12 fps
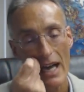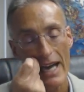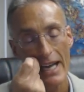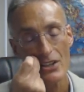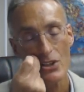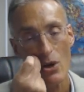
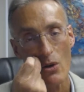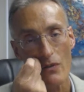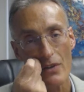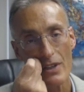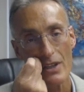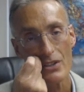hangs
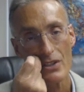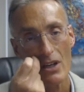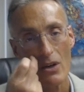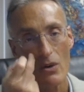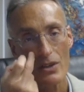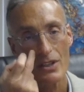over this,
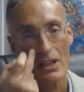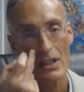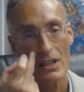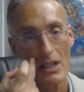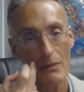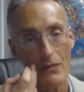causing
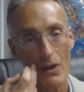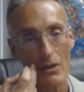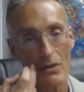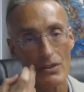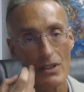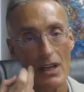deep
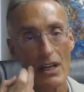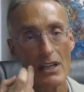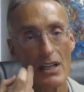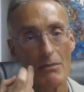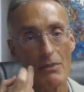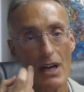folds
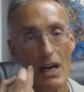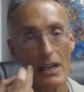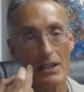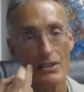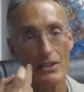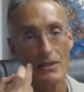and deep
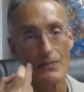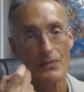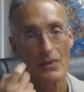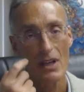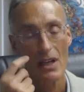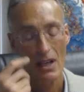lines.
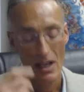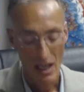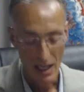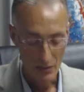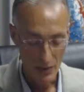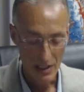
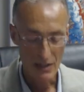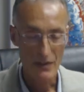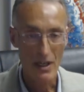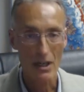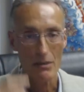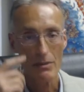And we
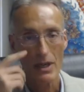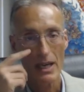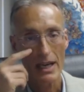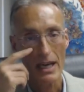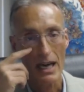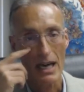develop a